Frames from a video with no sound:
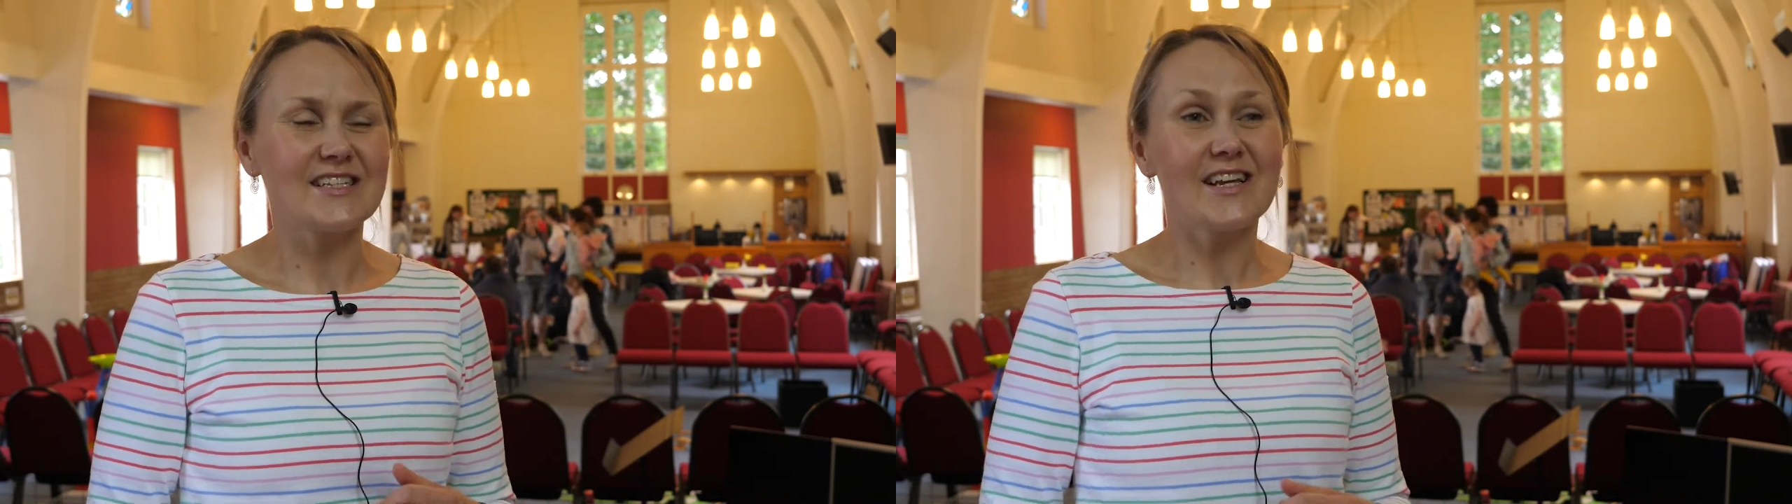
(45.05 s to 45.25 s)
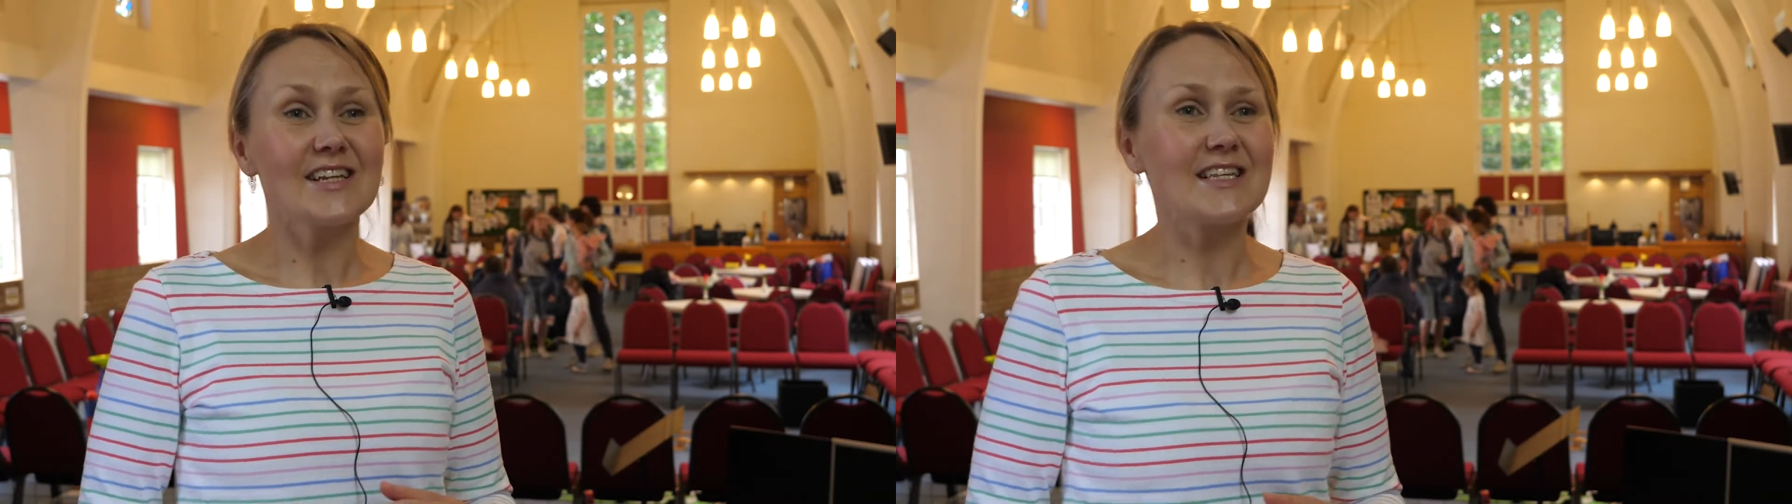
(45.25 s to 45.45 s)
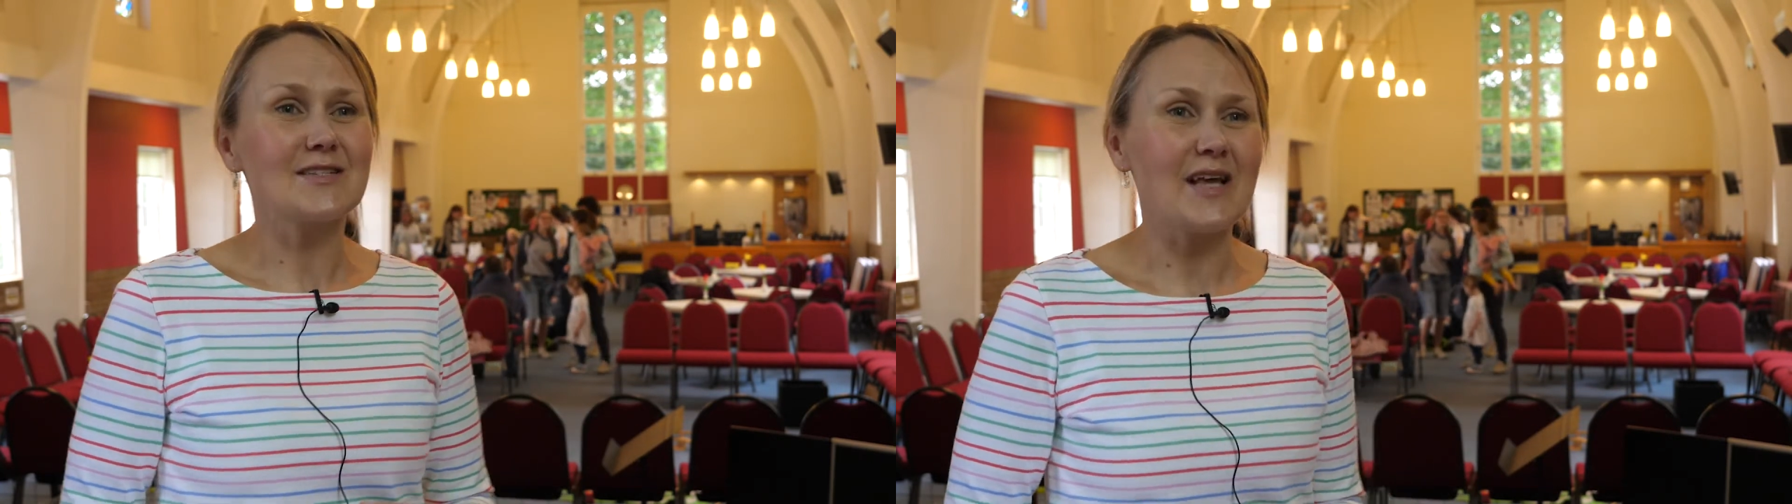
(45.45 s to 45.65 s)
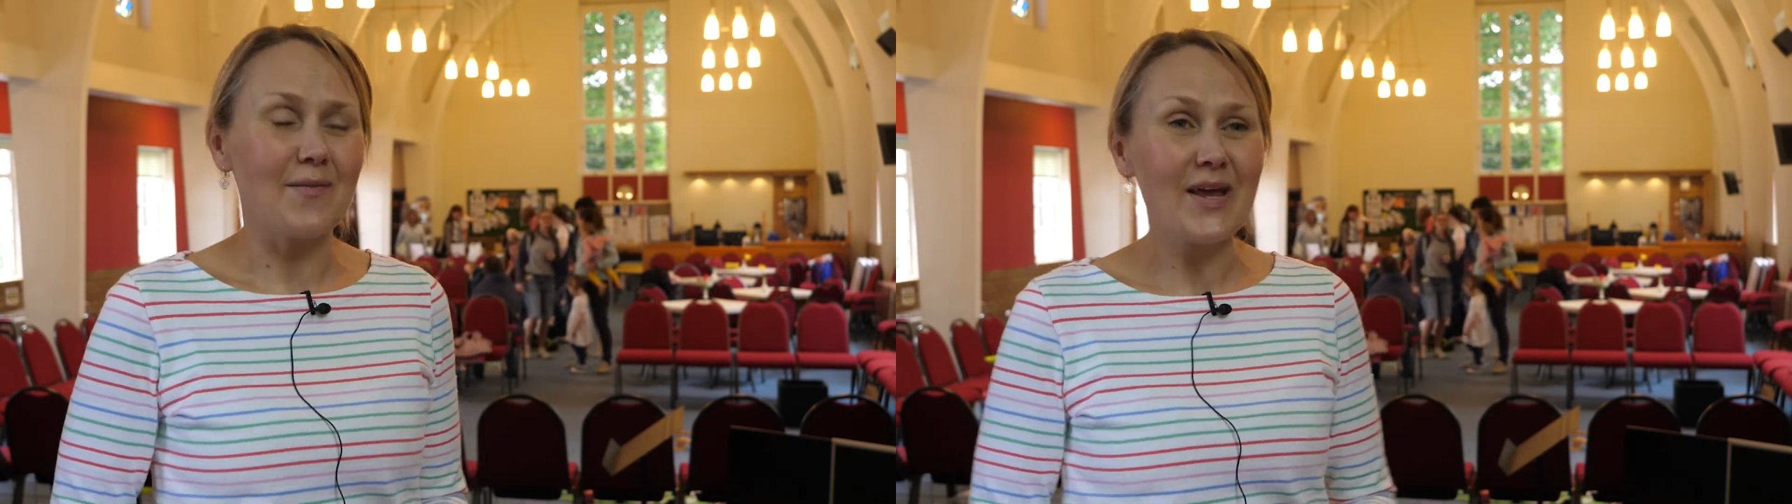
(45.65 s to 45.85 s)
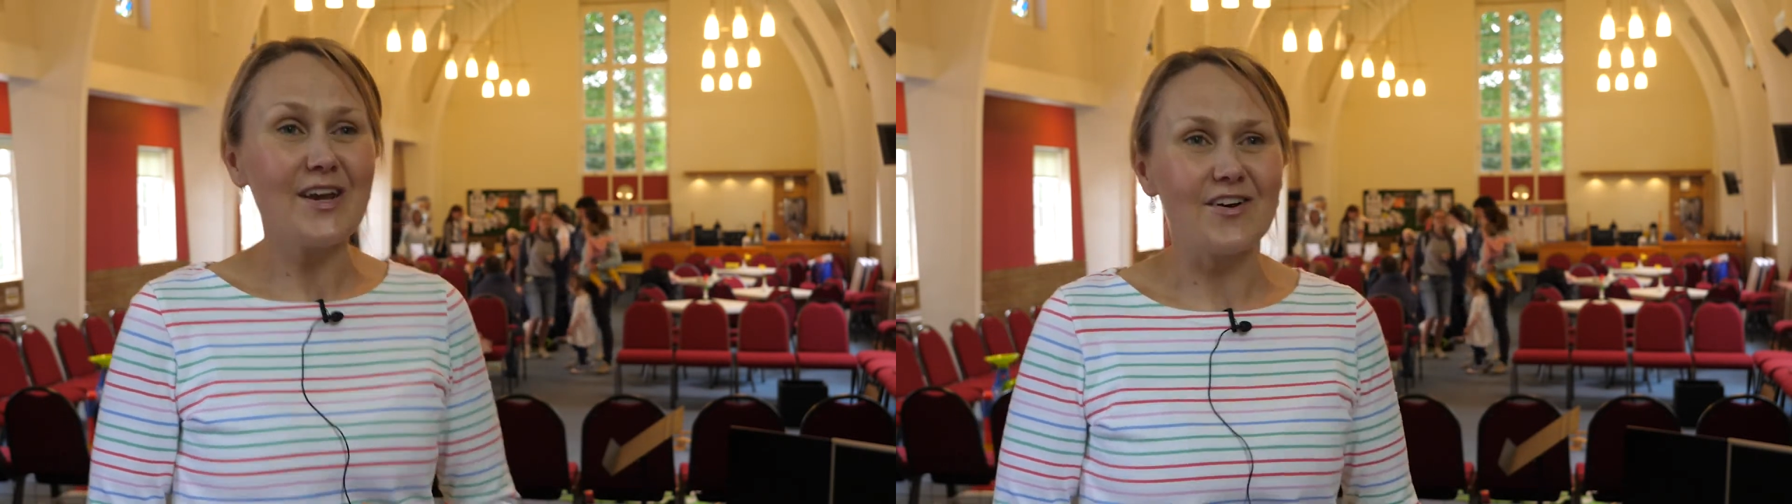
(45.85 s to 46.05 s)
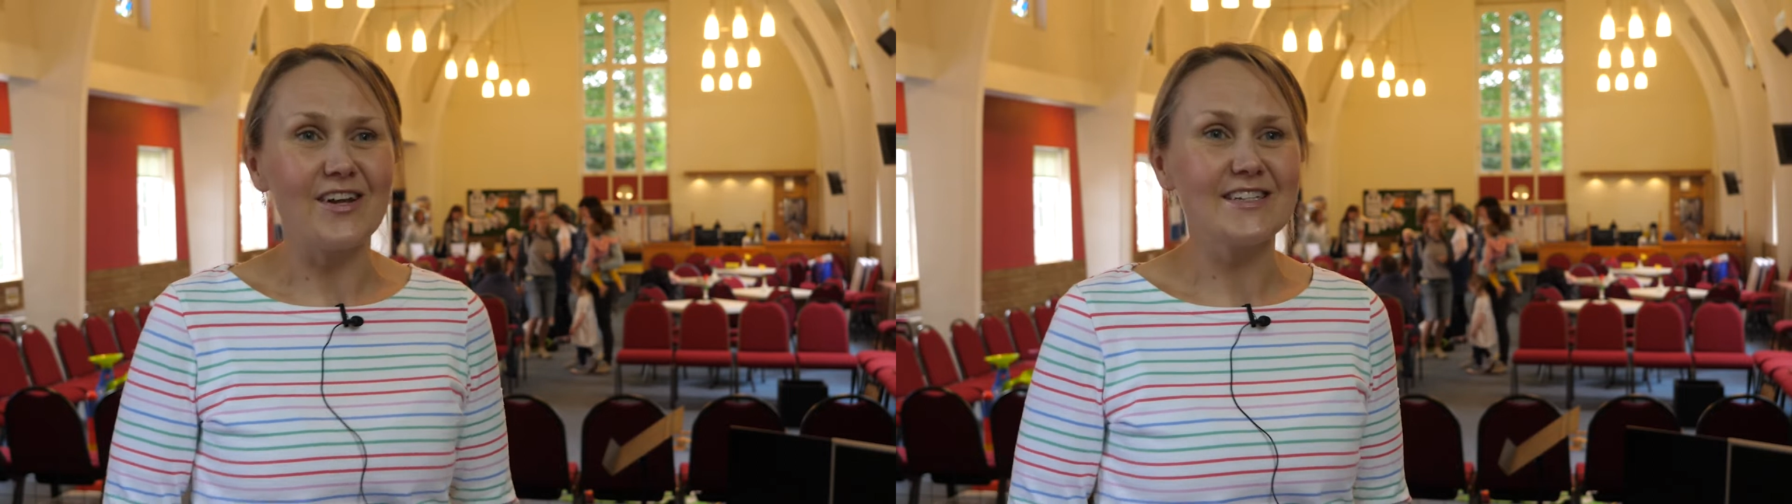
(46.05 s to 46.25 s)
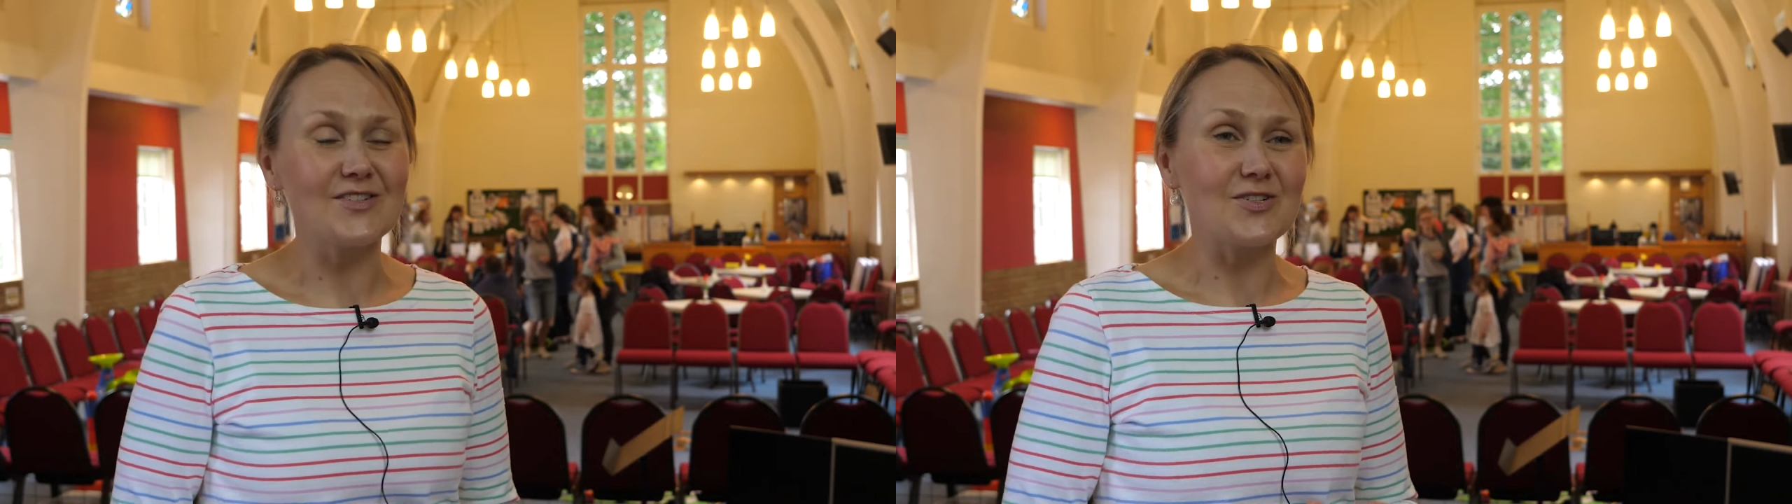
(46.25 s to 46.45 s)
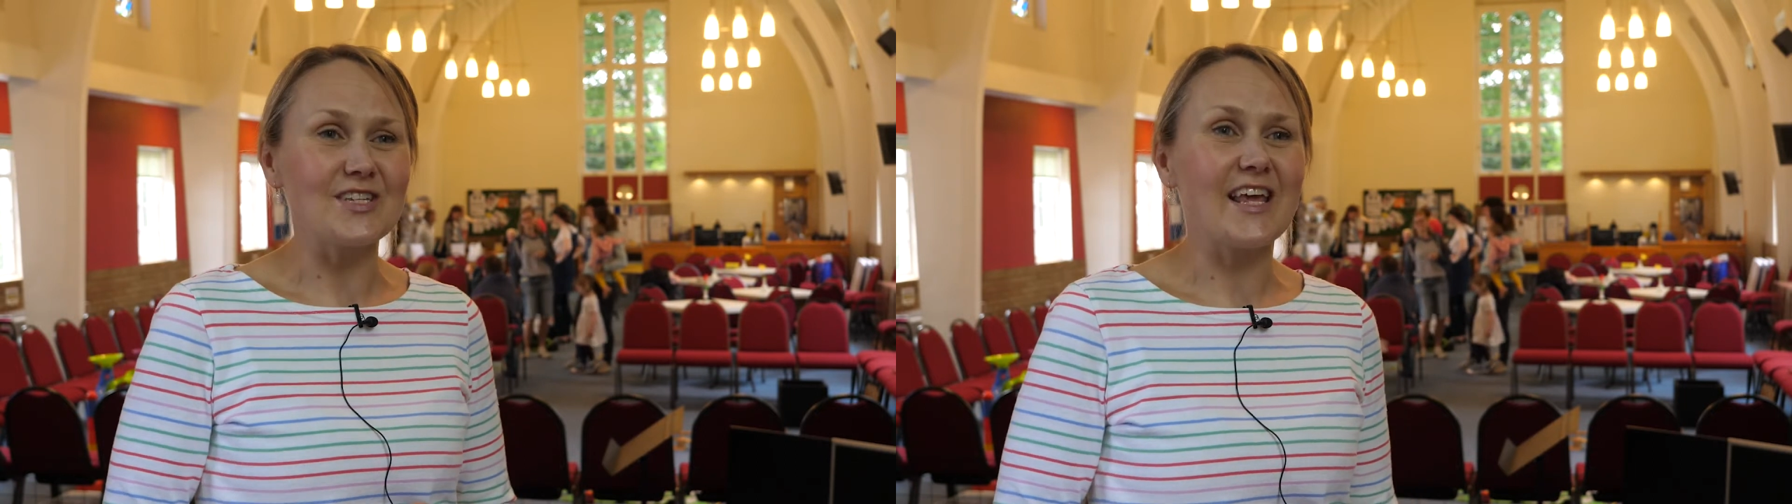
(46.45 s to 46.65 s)
Because as a parent
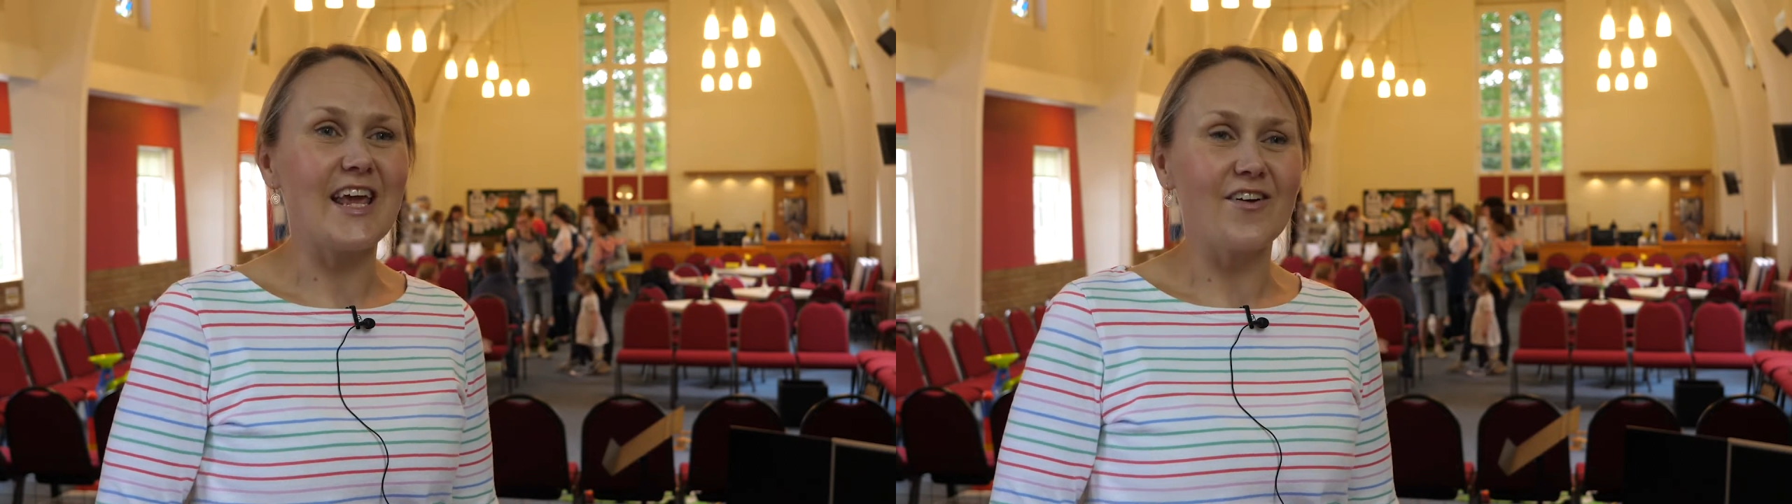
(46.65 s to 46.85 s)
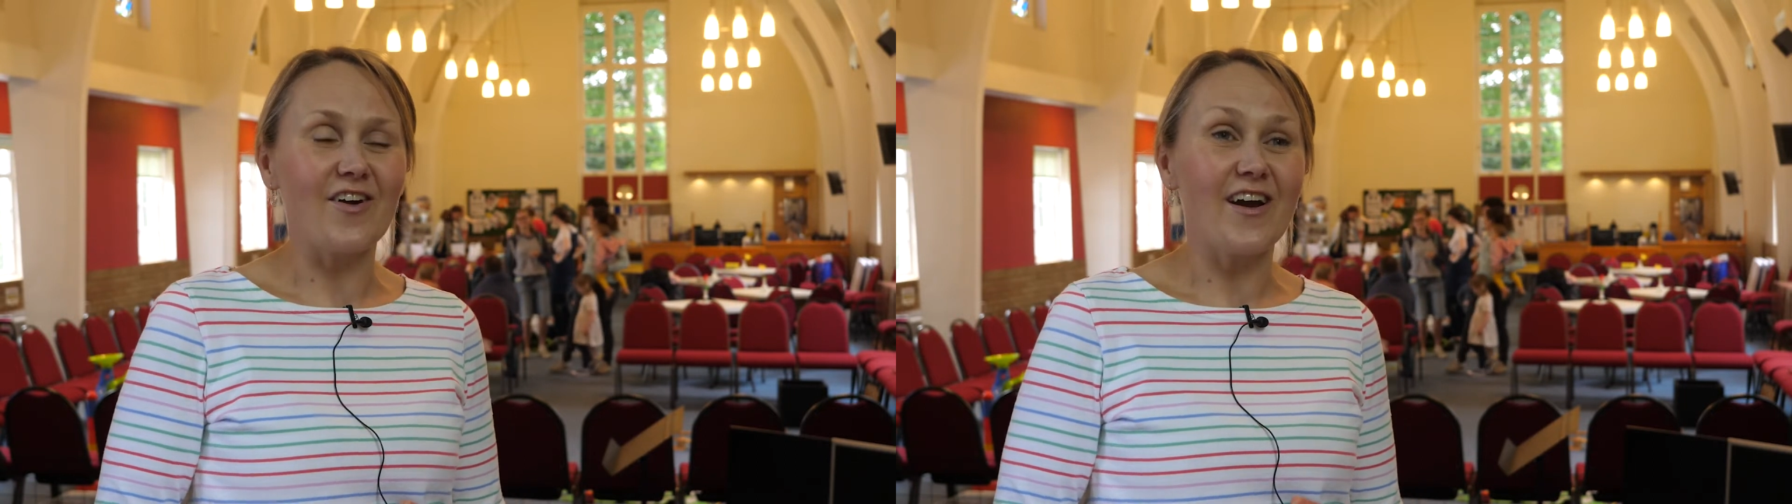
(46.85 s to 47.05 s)
or as a carer,